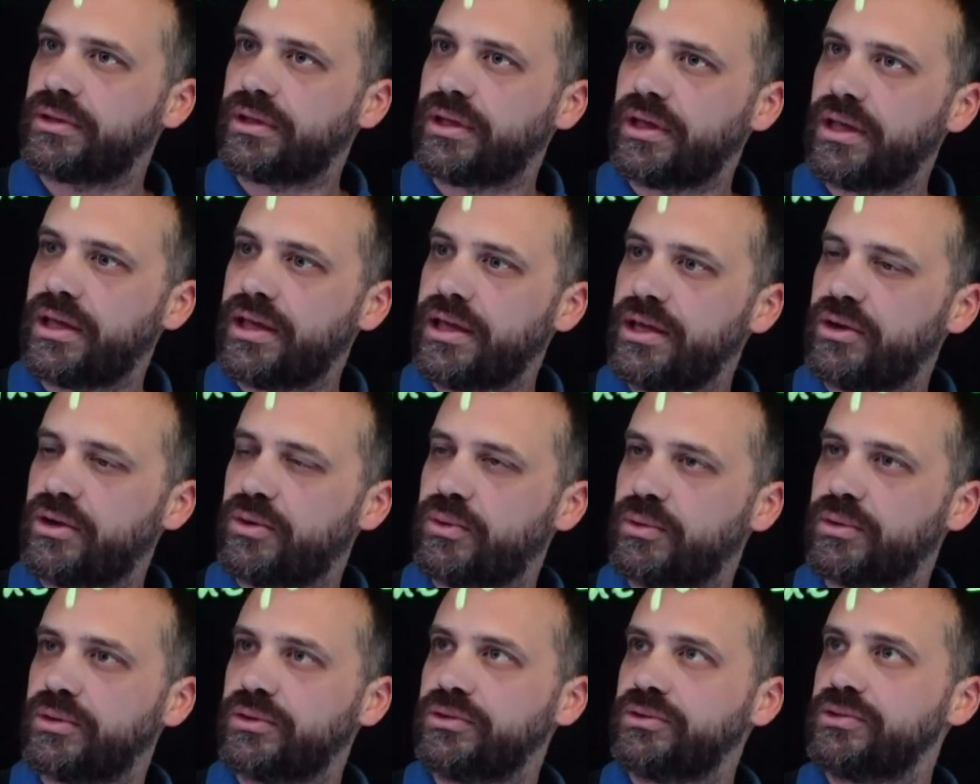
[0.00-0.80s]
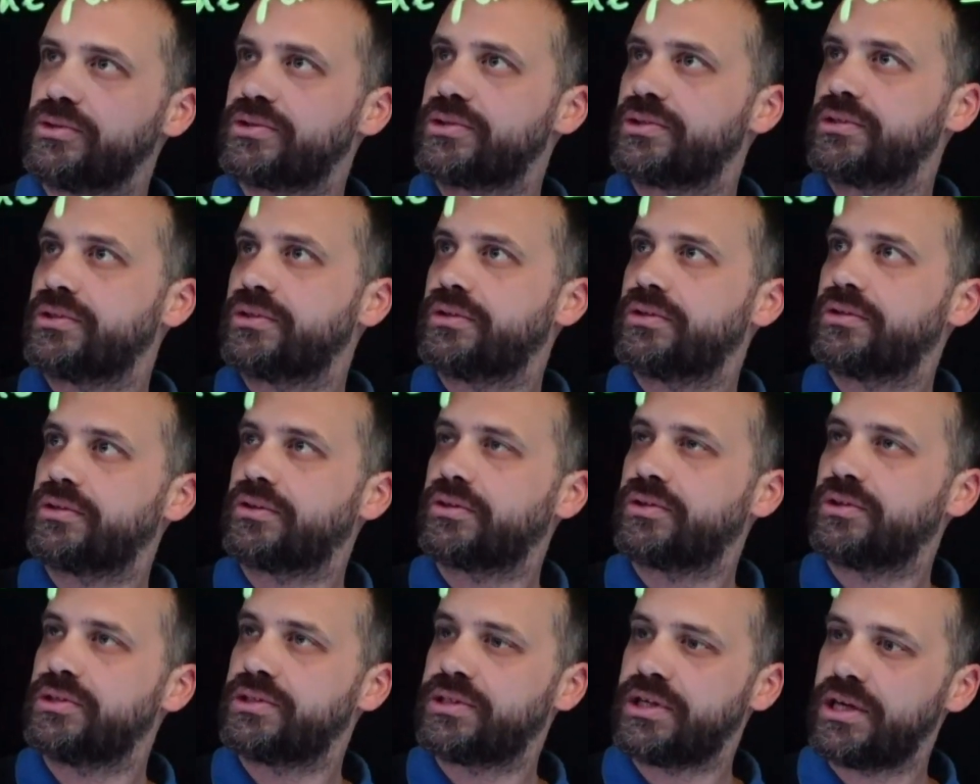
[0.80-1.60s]
equals
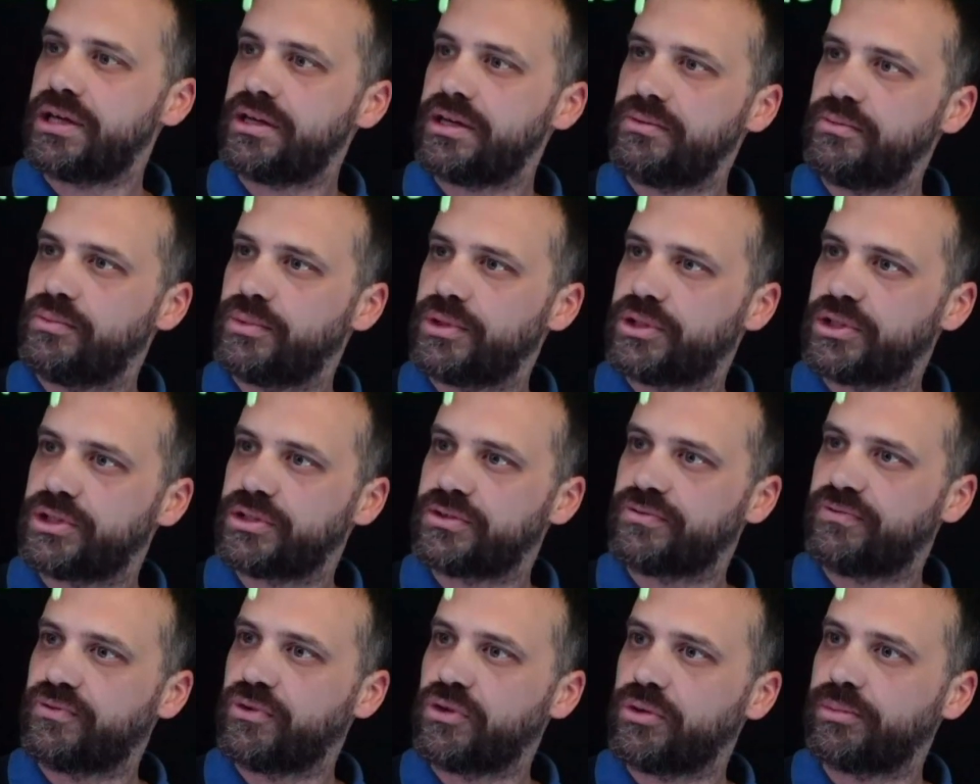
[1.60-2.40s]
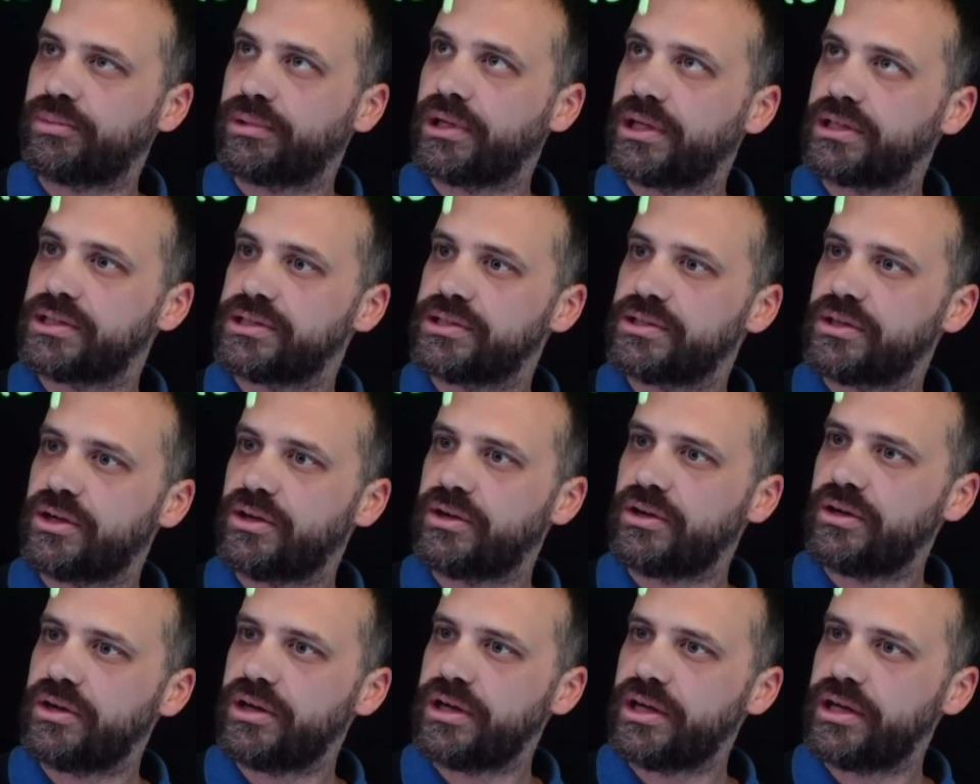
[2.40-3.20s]
z, which is four plus
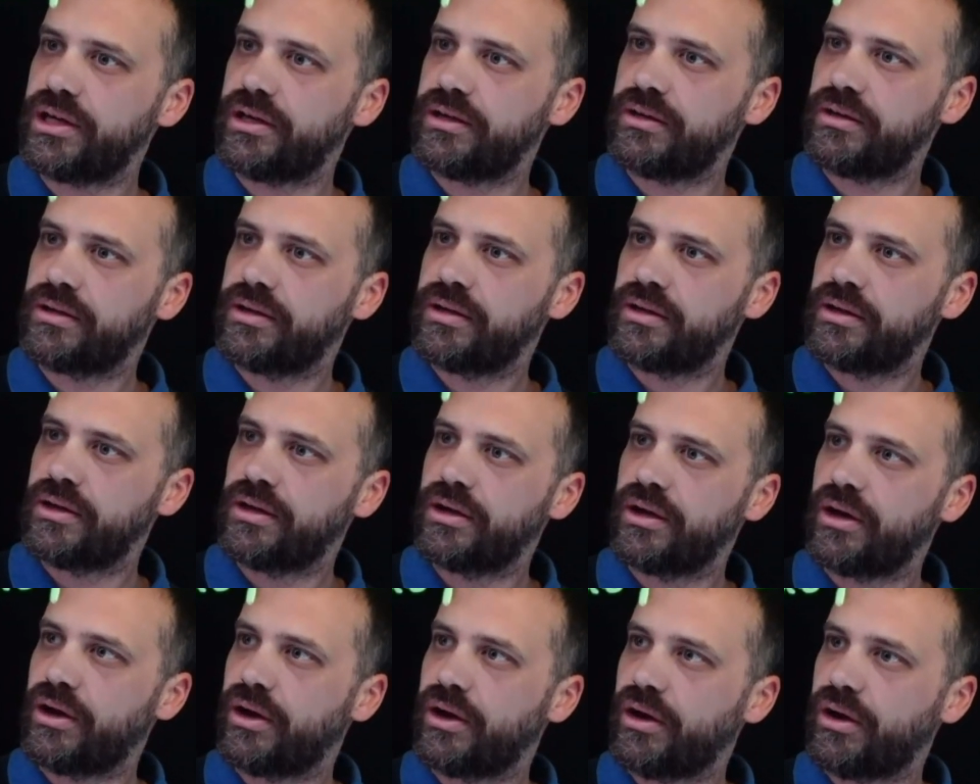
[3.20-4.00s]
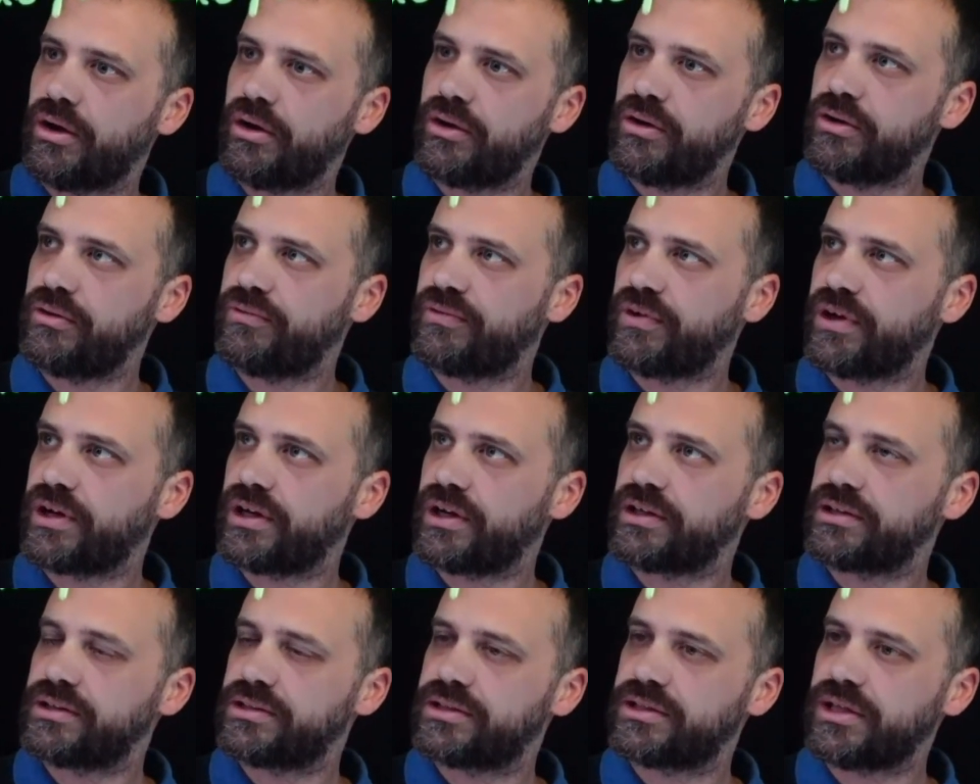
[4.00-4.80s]
I,
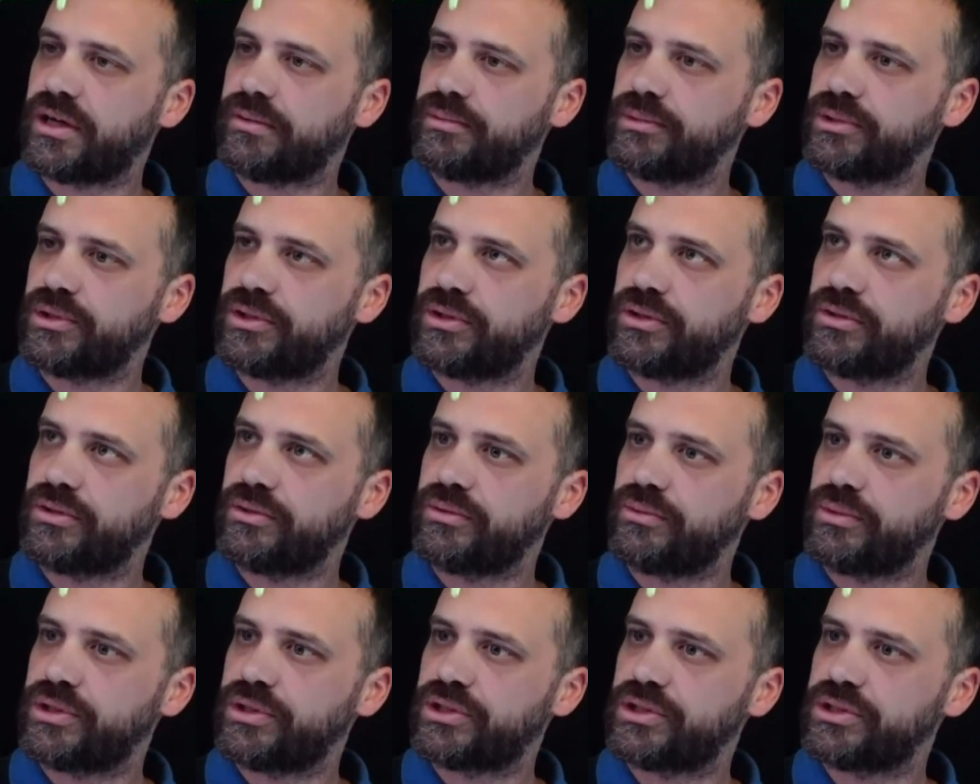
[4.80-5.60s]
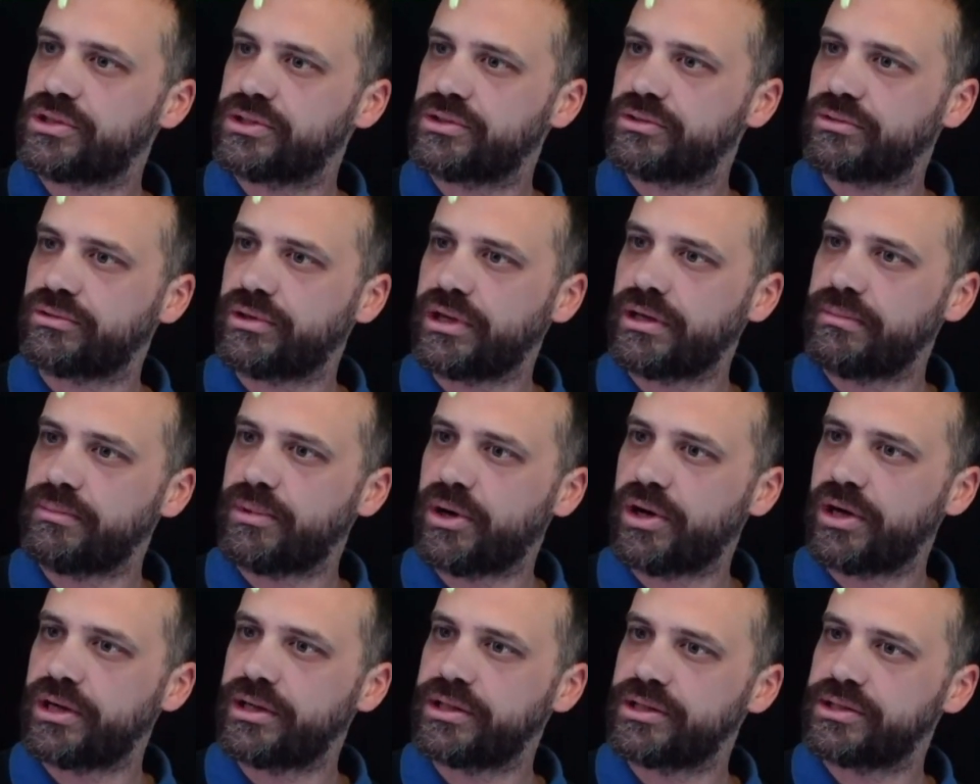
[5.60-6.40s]
over w, which is three
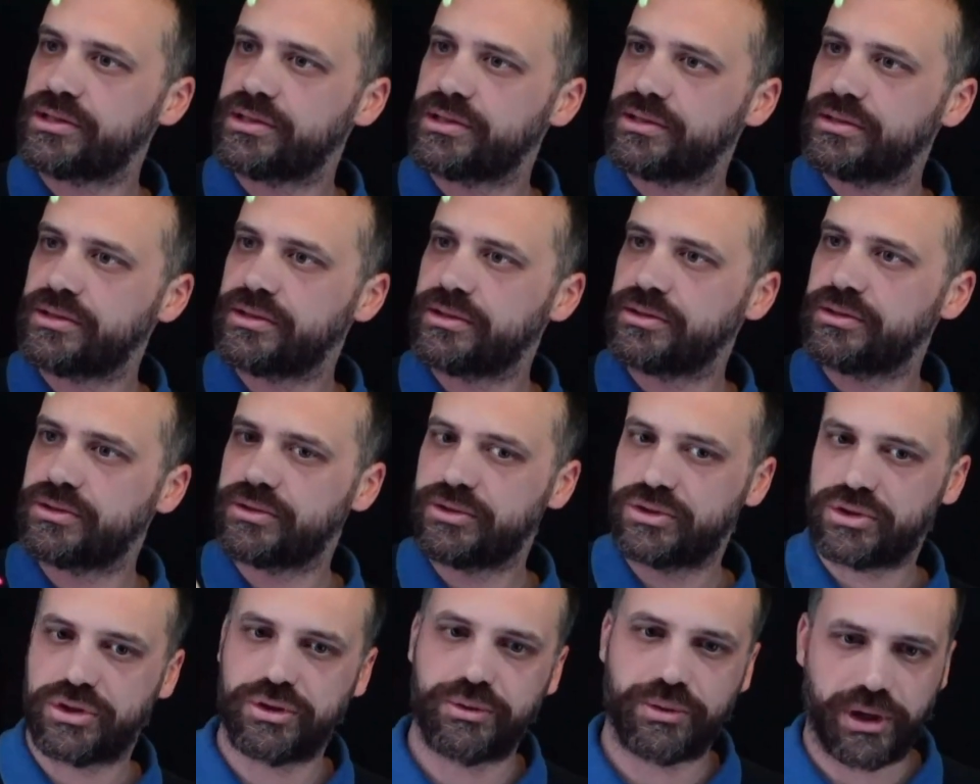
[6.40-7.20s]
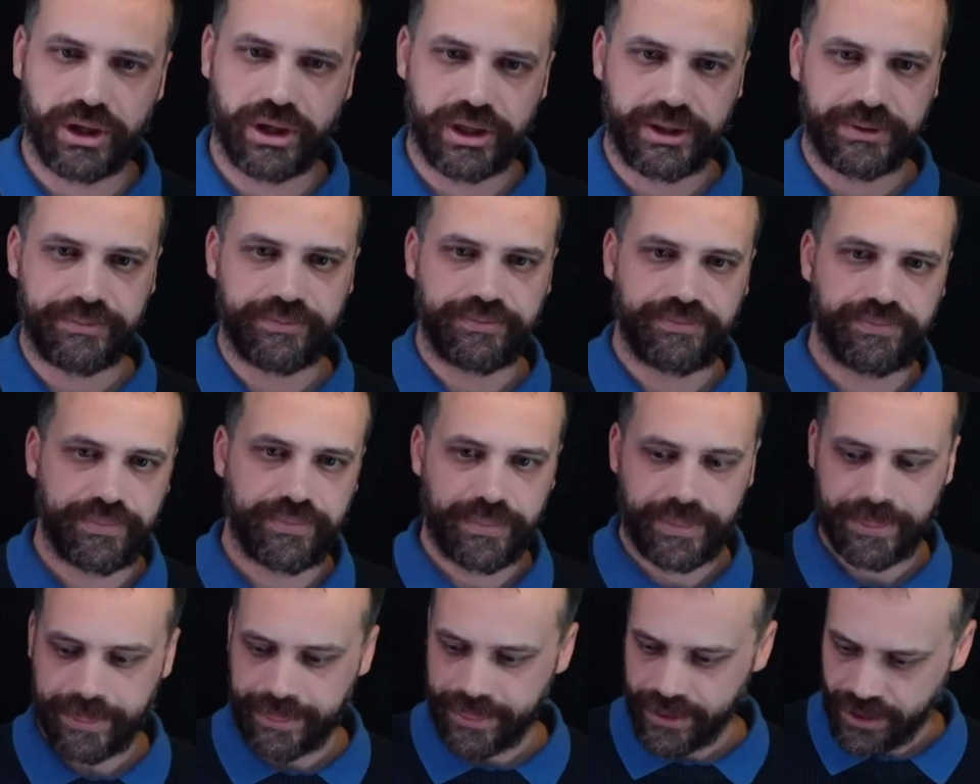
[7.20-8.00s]
minus two
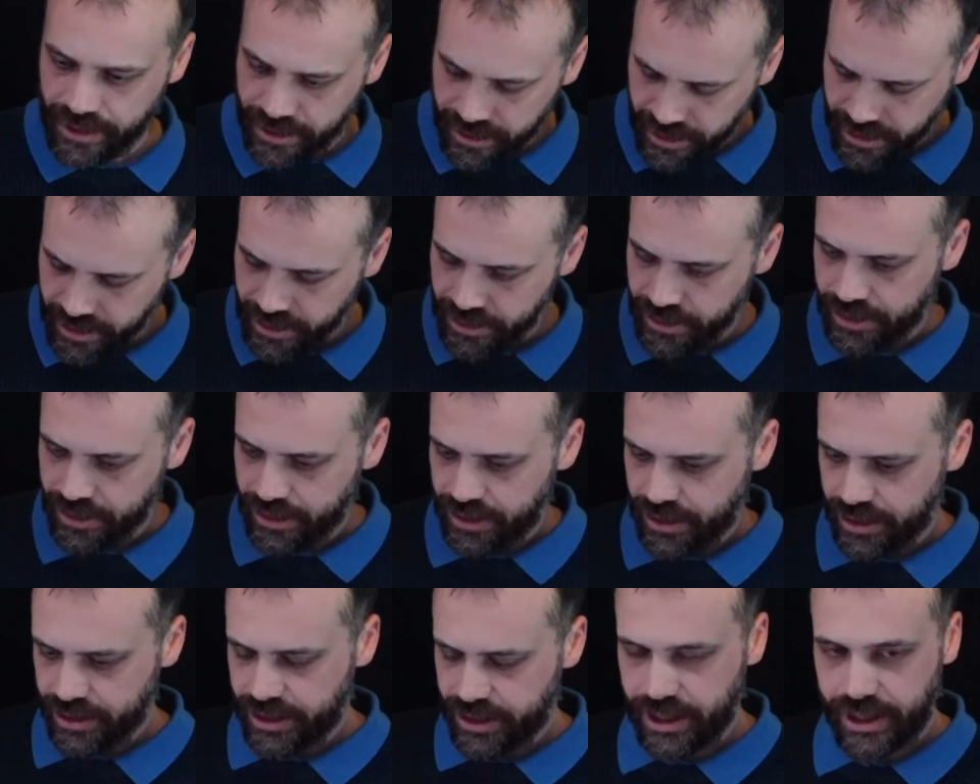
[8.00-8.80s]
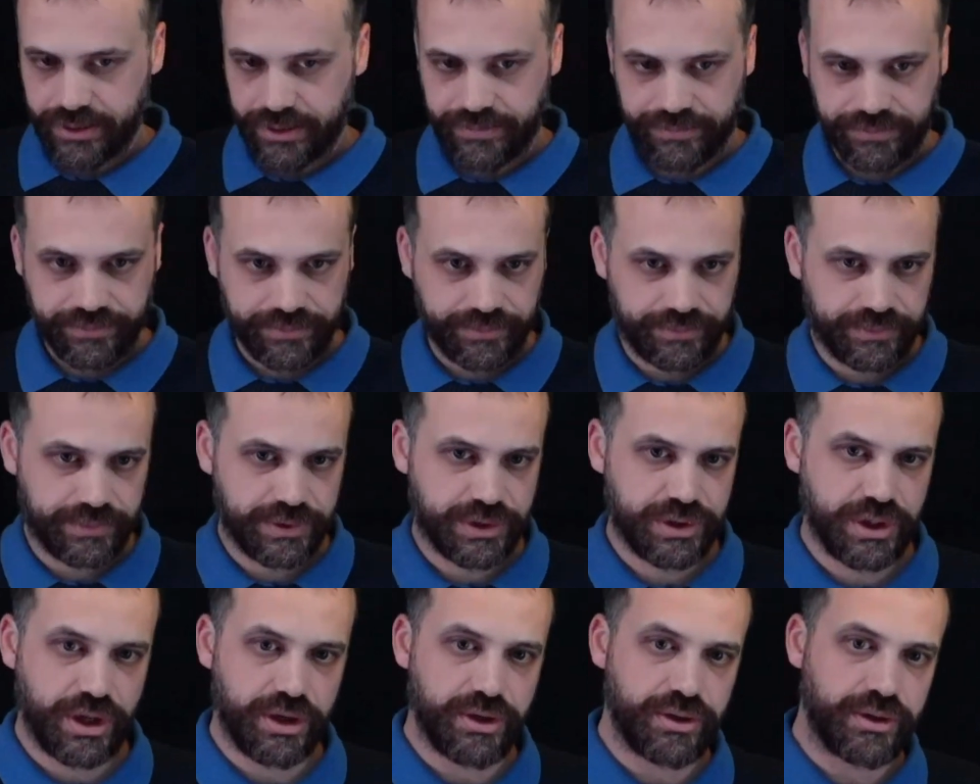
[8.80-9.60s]
i. Okay,
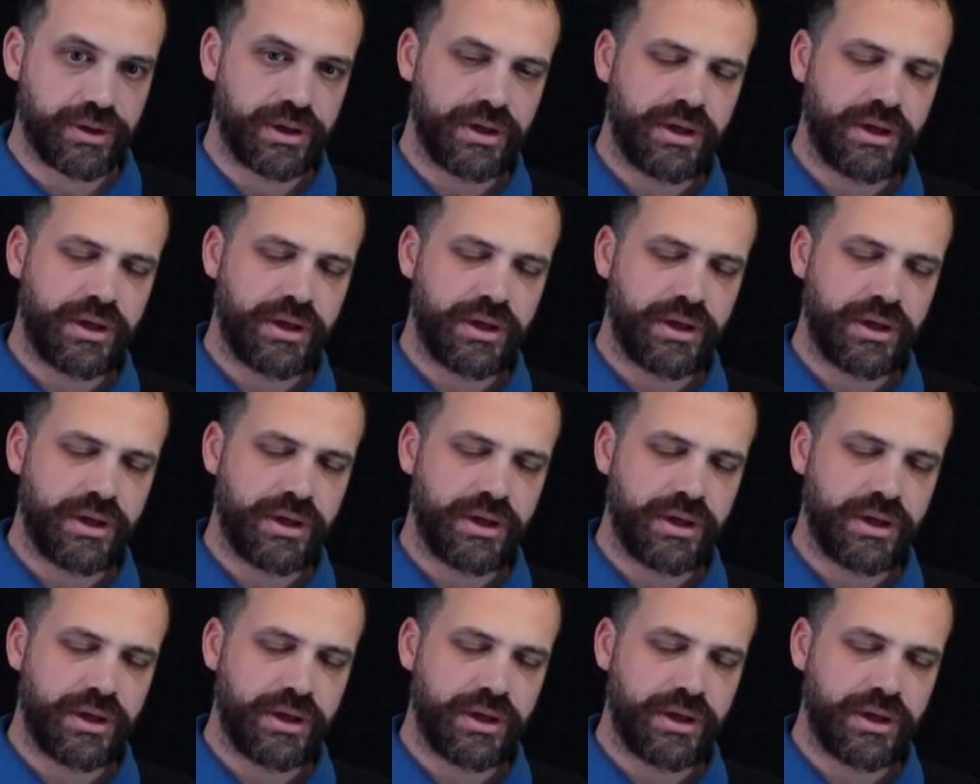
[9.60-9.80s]
so